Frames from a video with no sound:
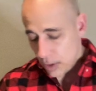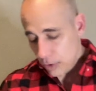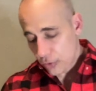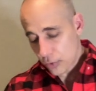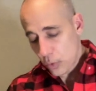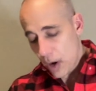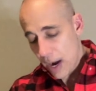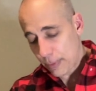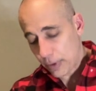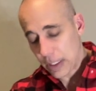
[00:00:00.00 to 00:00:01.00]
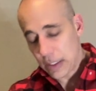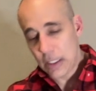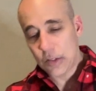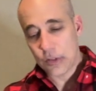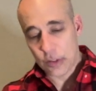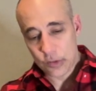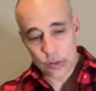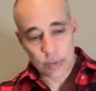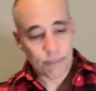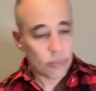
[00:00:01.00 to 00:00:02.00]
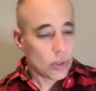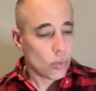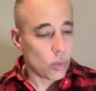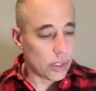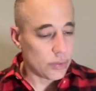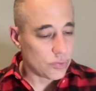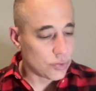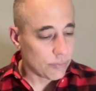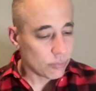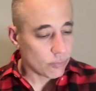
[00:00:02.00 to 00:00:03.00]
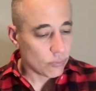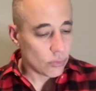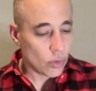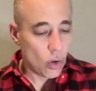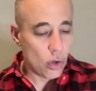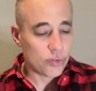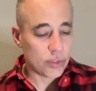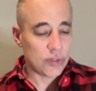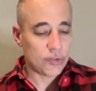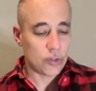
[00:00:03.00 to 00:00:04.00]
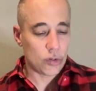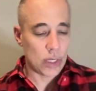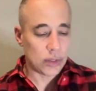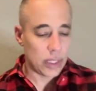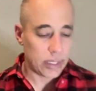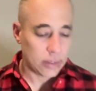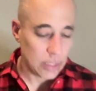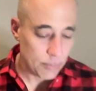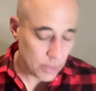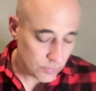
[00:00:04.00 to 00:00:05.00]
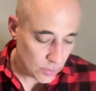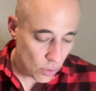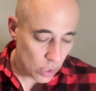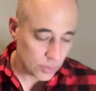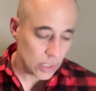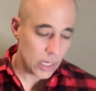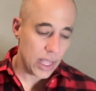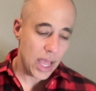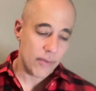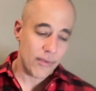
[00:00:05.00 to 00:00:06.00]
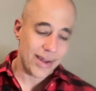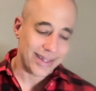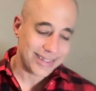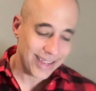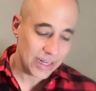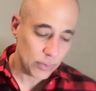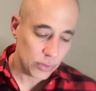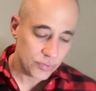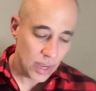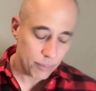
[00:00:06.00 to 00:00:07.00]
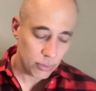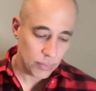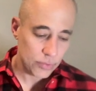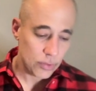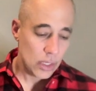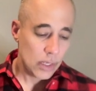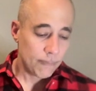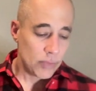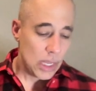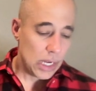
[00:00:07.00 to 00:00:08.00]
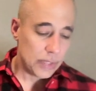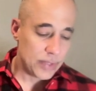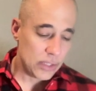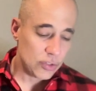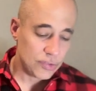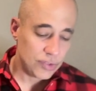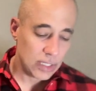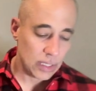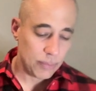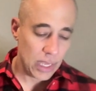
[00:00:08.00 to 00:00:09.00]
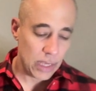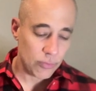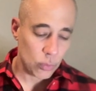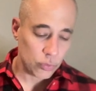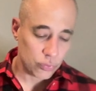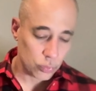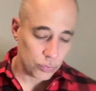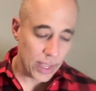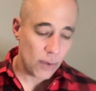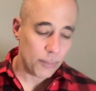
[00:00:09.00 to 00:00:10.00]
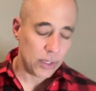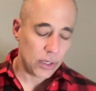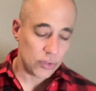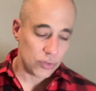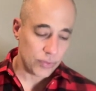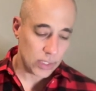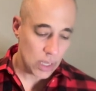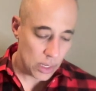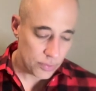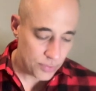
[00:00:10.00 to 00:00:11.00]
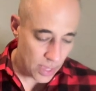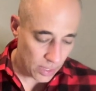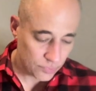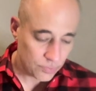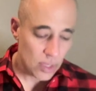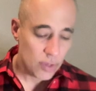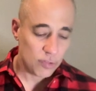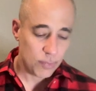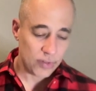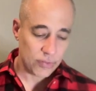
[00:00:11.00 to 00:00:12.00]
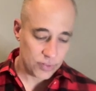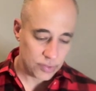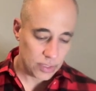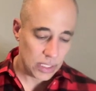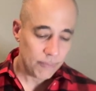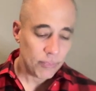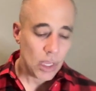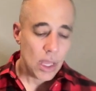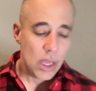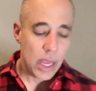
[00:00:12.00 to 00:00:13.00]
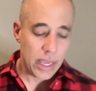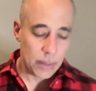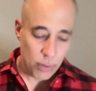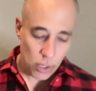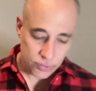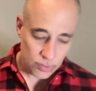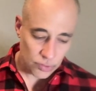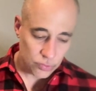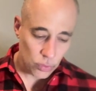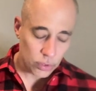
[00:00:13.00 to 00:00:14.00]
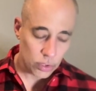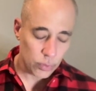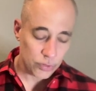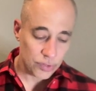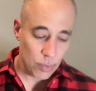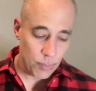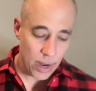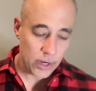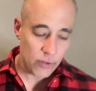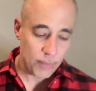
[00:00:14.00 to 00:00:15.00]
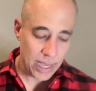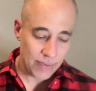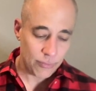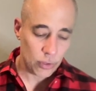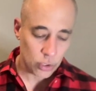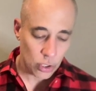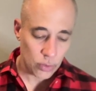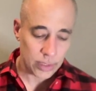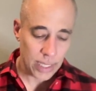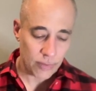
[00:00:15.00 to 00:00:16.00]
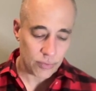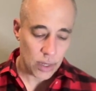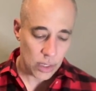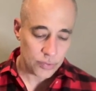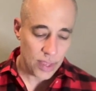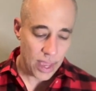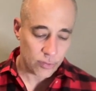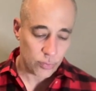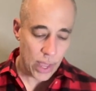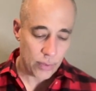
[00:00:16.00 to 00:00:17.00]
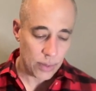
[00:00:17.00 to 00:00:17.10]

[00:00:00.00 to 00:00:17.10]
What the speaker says: True hyperkinesis was also considered unlikely because the dog did not have an excitable temperament. Attention-seeking behavior was ruled out because of the context specificity. A compulsive disorder, which is a repetitive behavior occurring out of context without an